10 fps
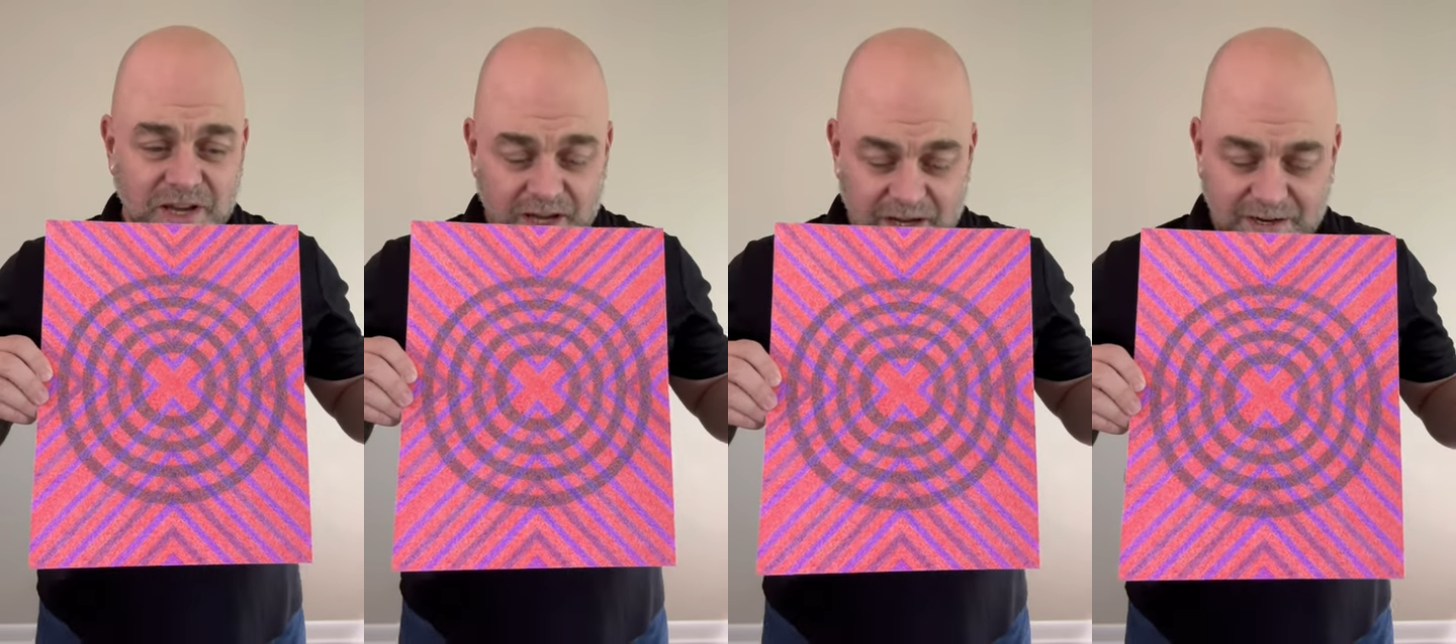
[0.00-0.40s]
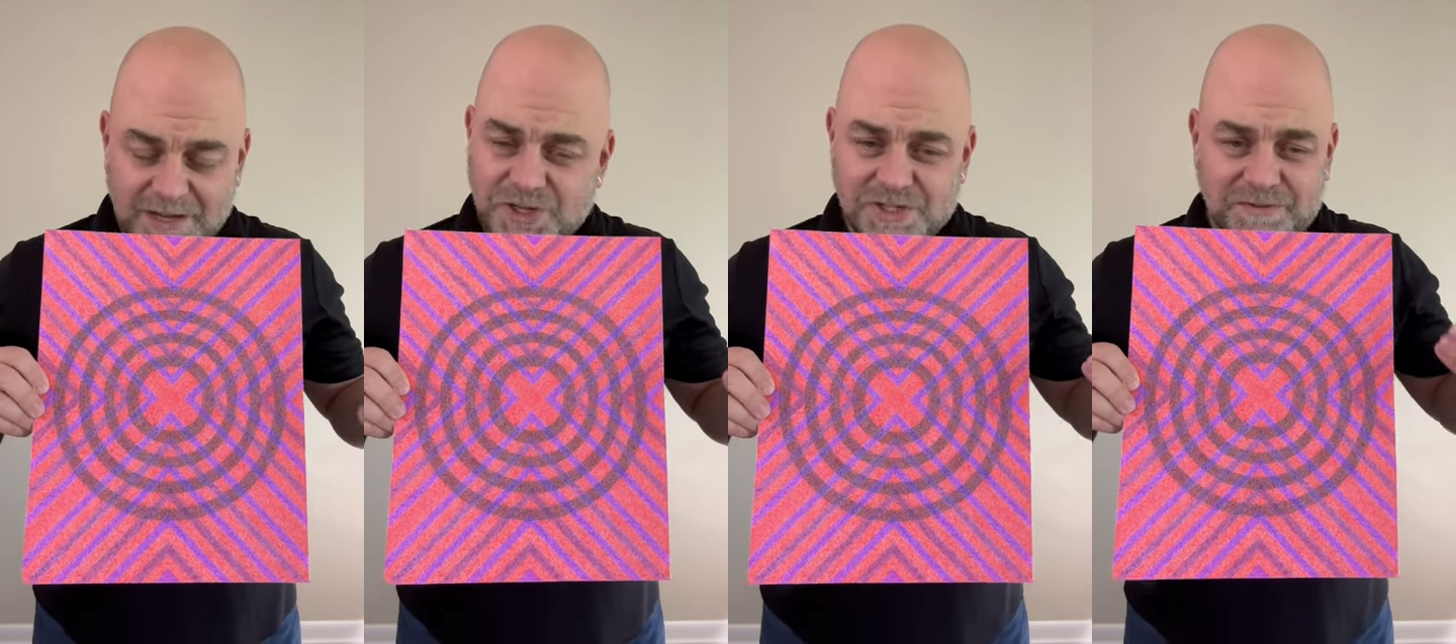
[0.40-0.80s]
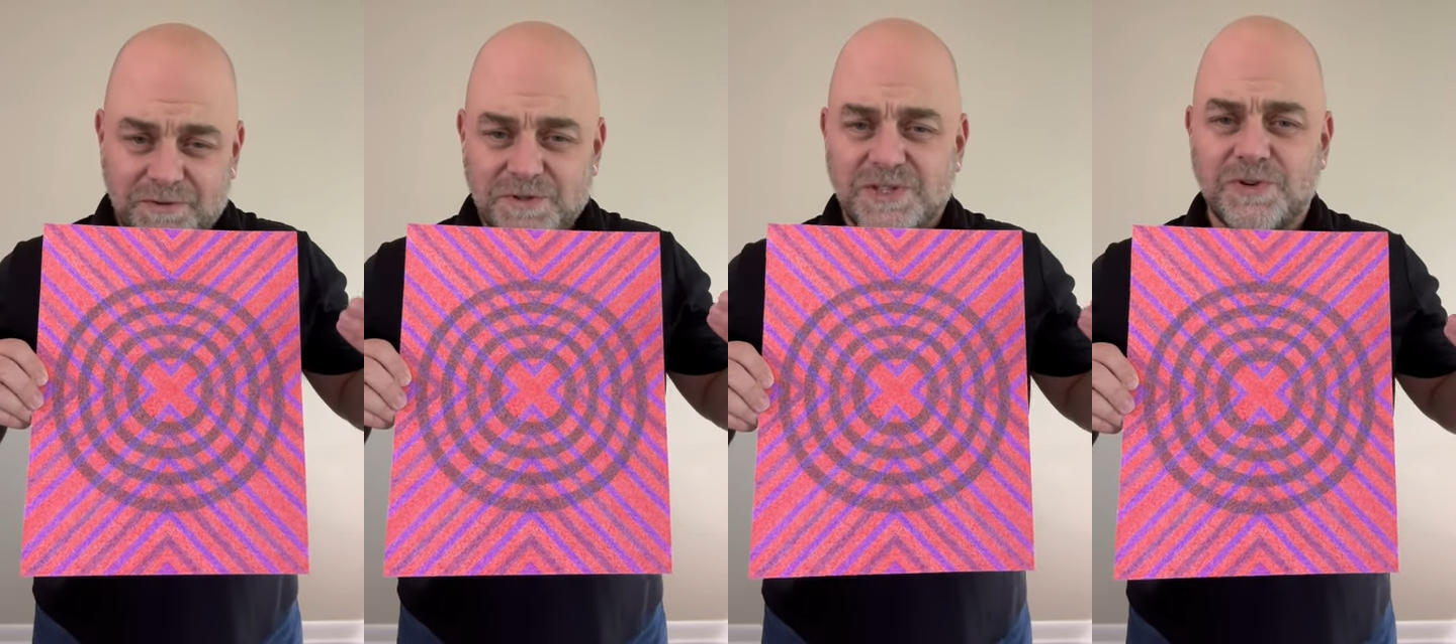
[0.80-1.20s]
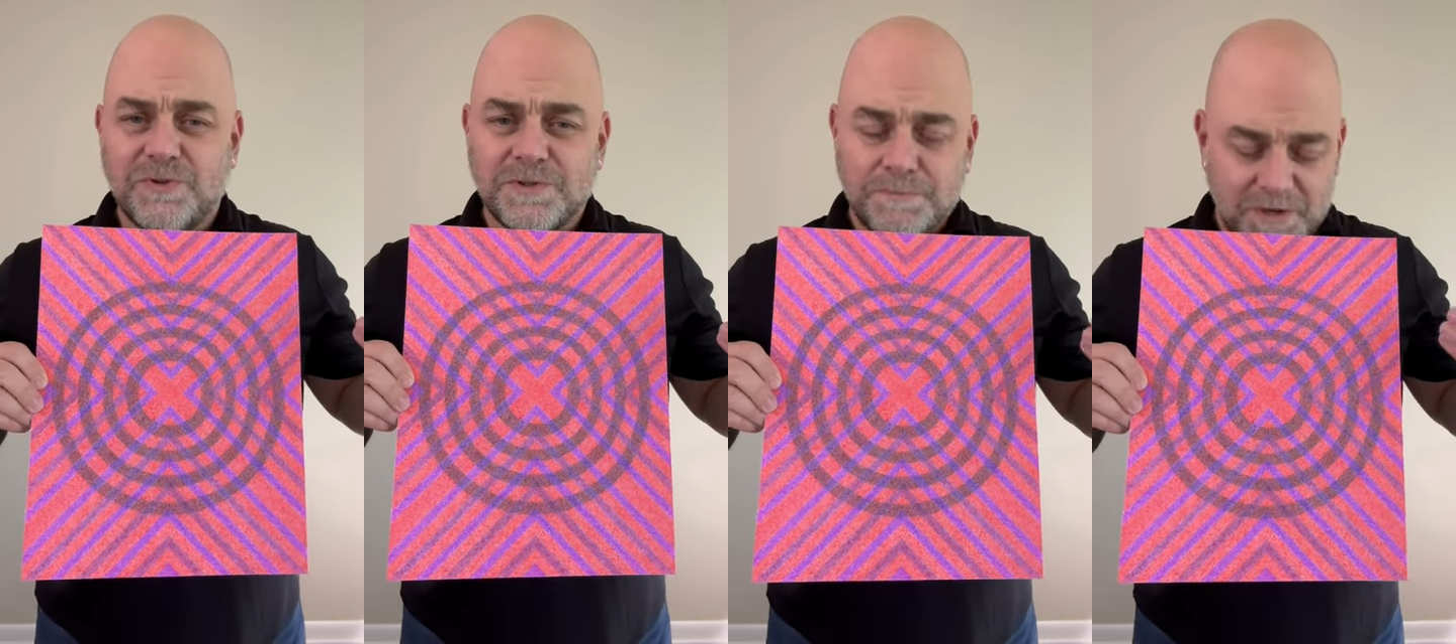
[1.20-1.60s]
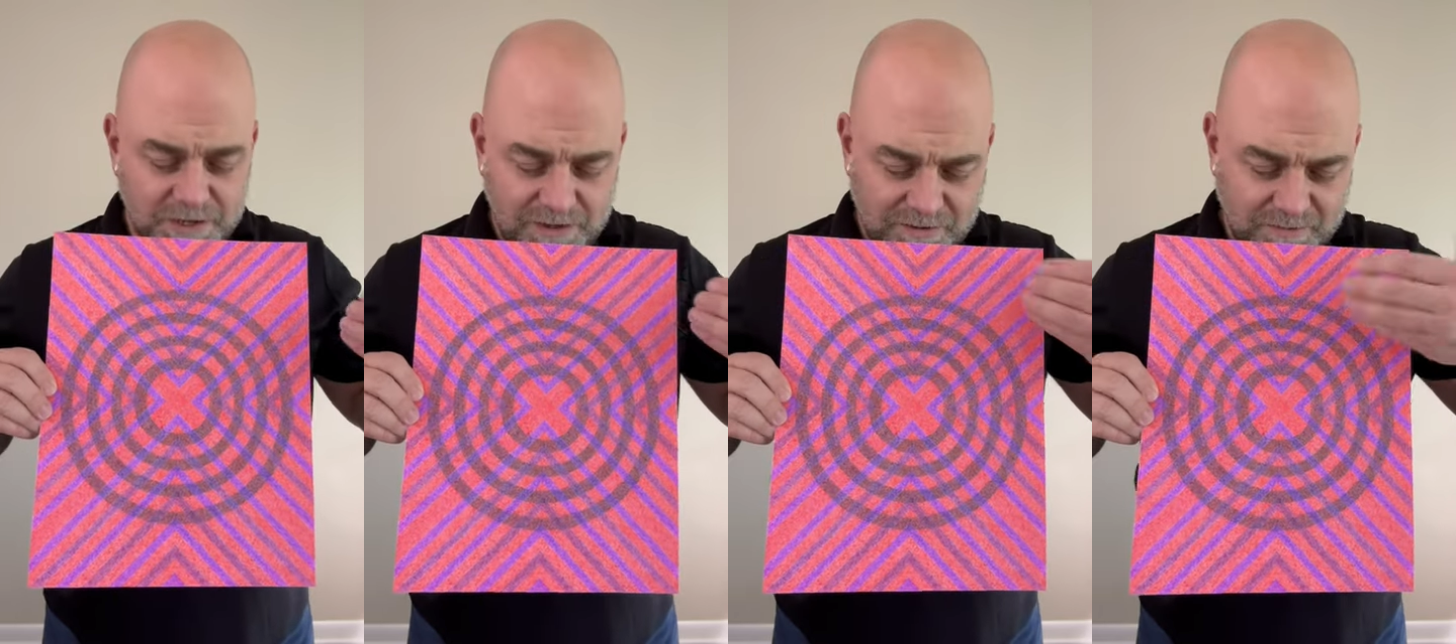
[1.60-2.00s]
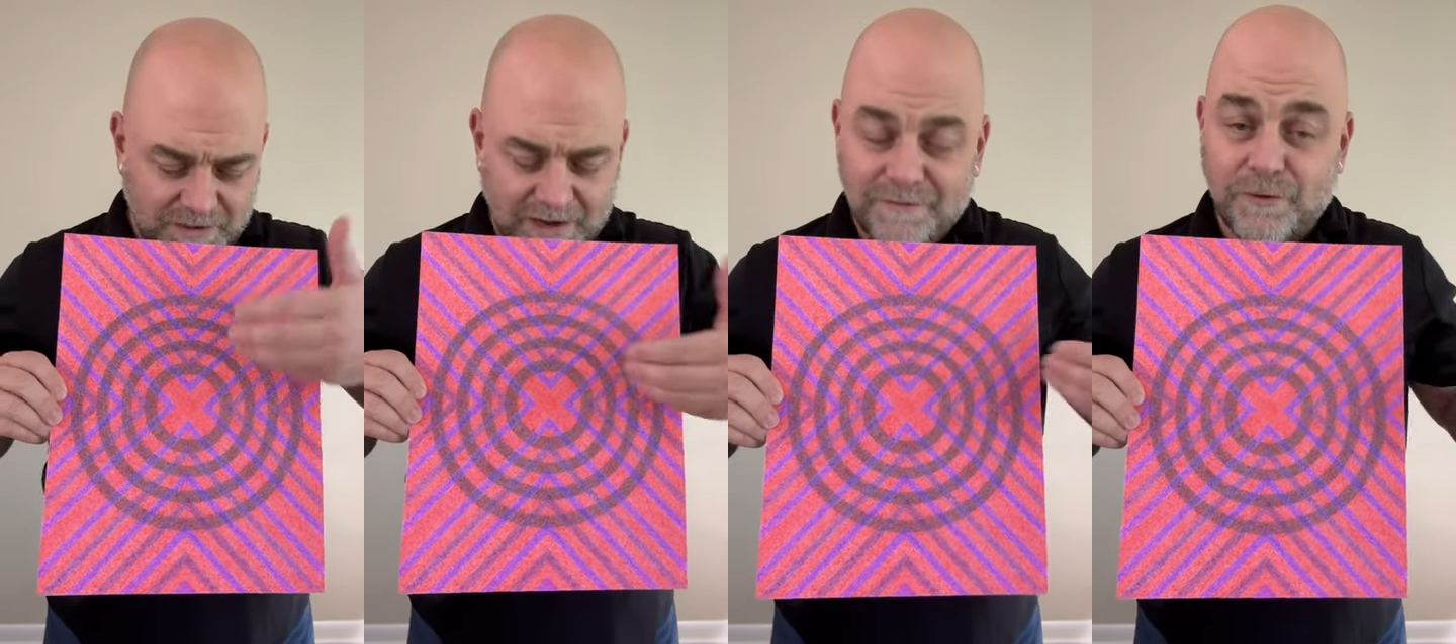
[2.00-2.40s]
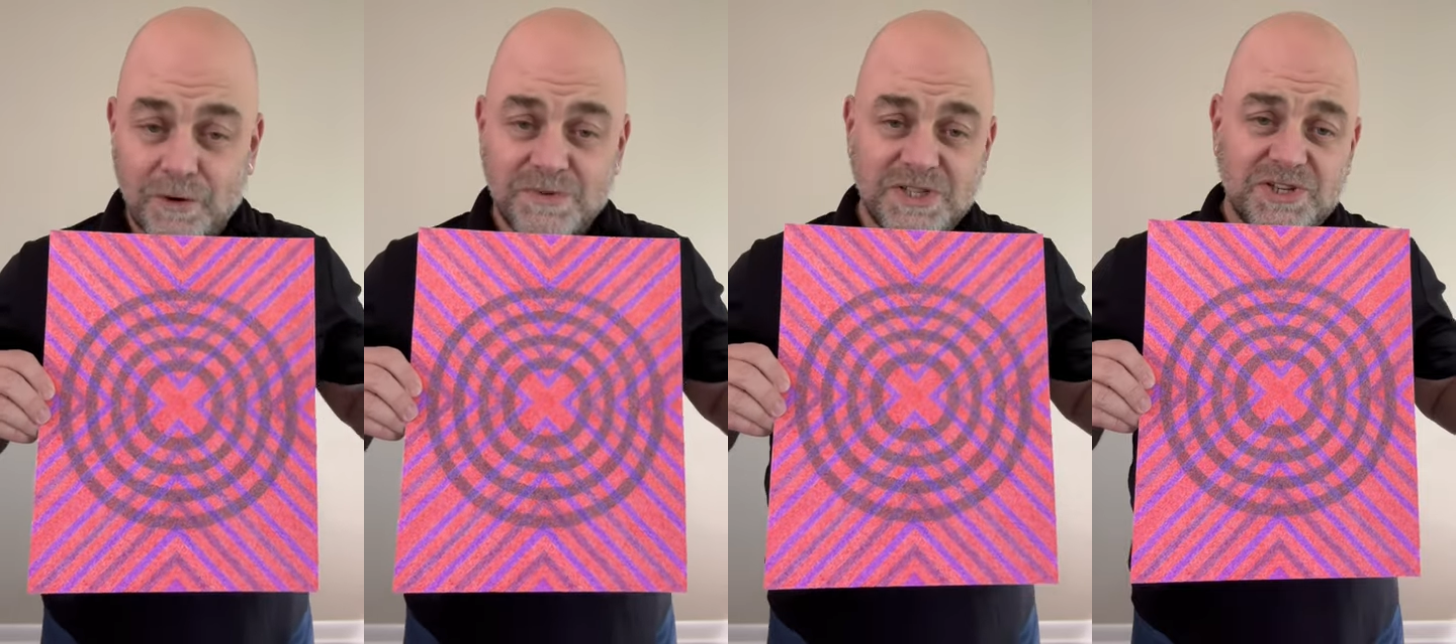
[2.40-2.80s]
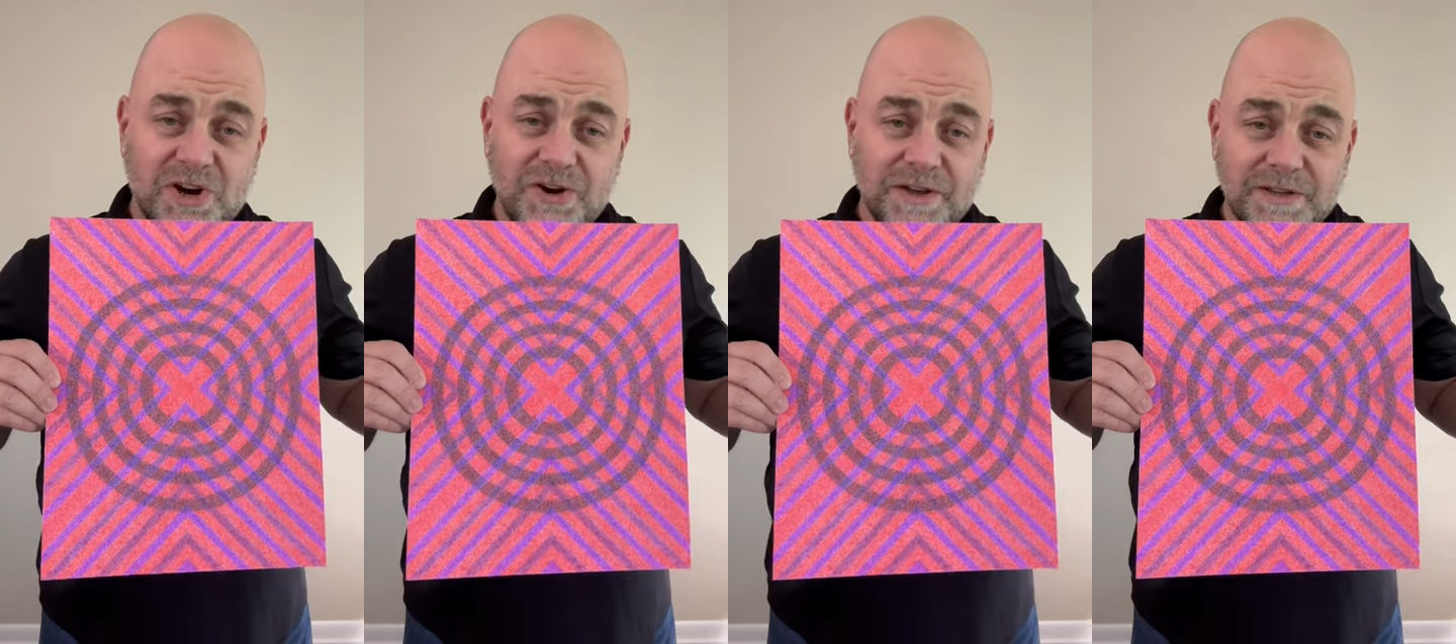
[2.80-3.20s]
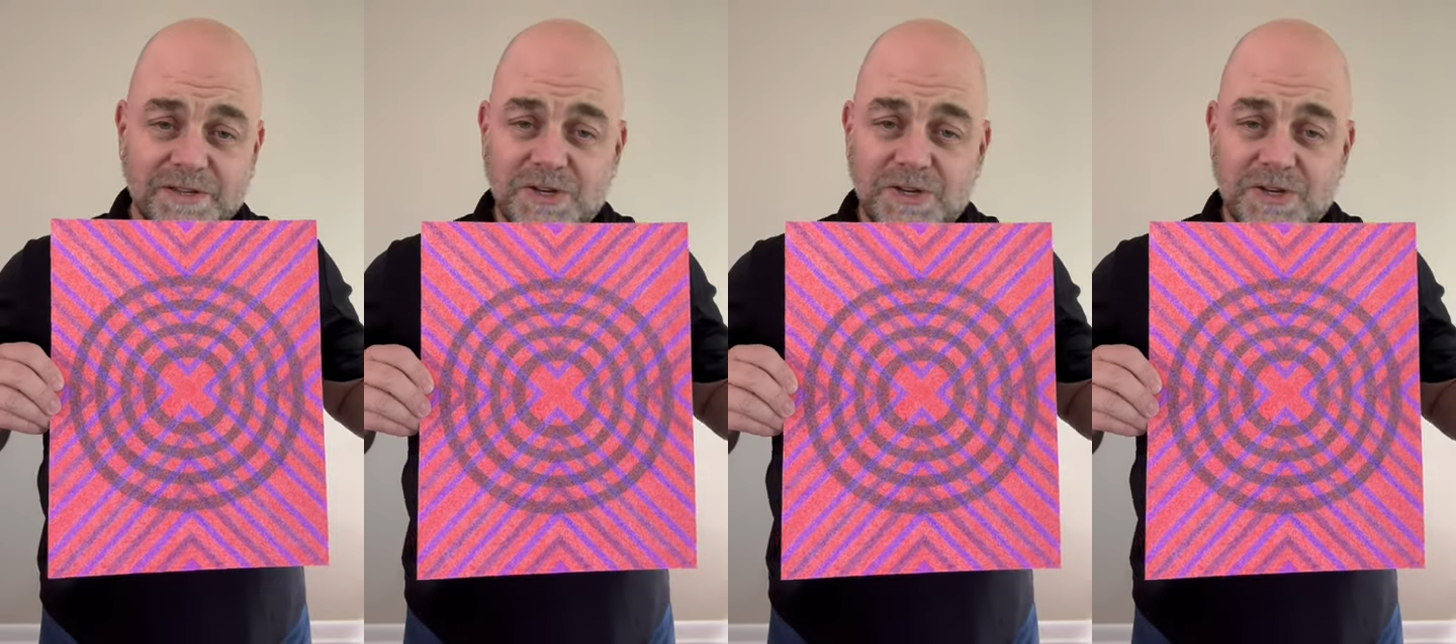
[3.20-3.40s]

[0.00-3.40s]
and not just a few circles, but it kind of forms a target.